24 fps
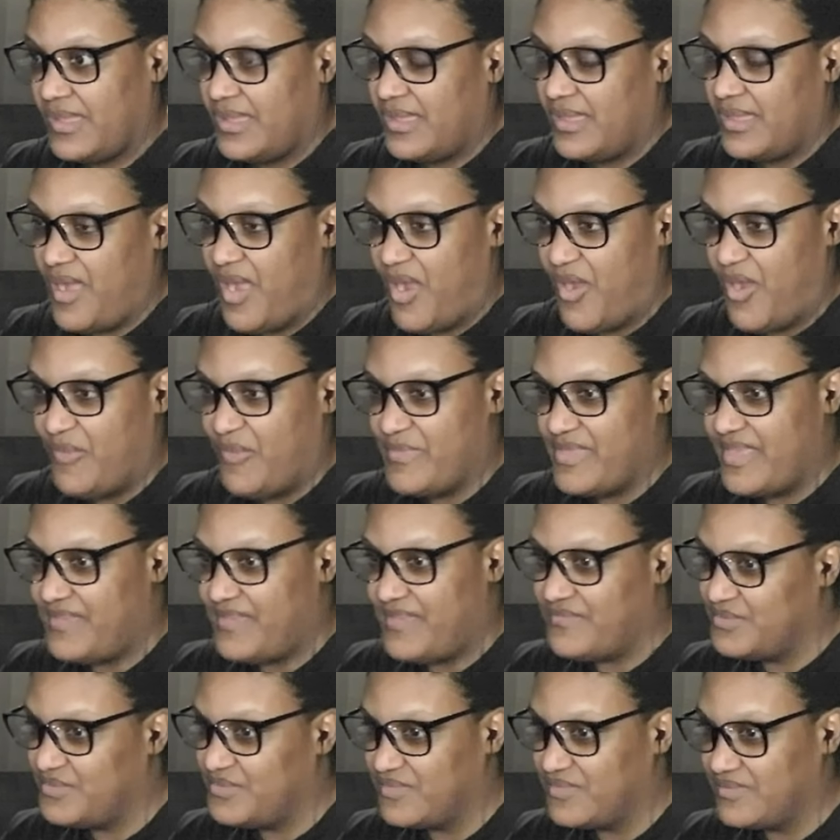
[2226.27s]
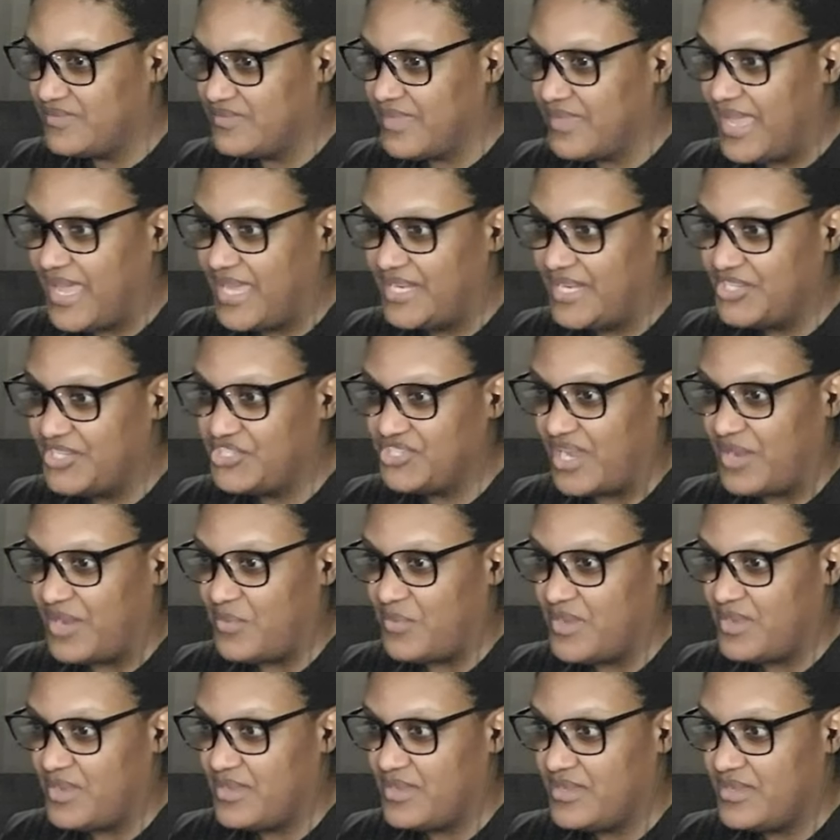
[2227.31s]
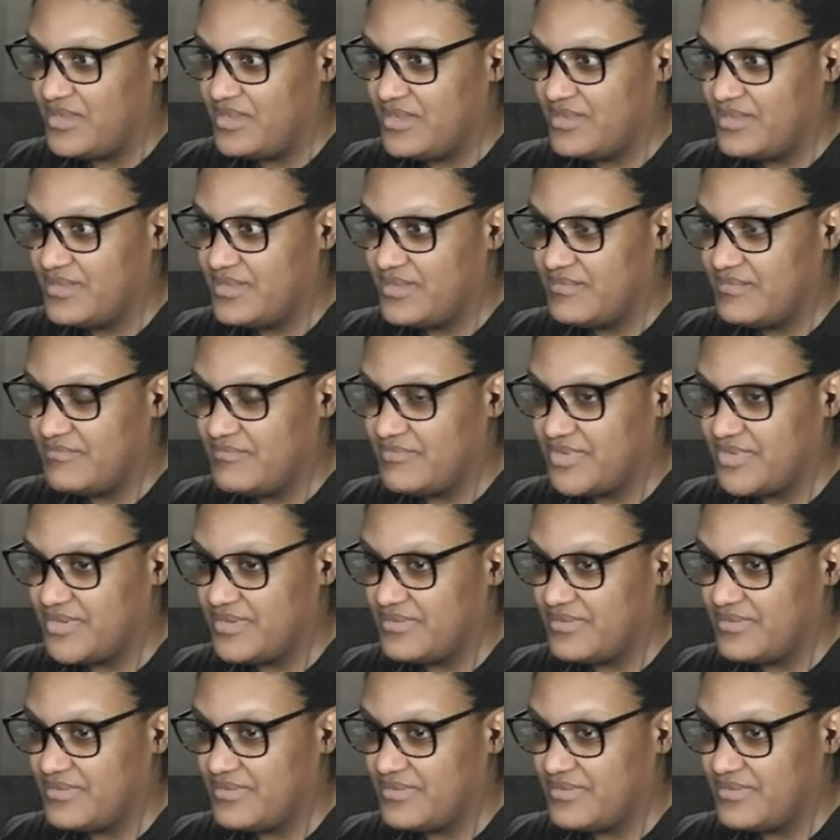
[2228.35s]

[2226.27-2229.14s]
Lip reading: Homie, have you still not had a shower?Bro,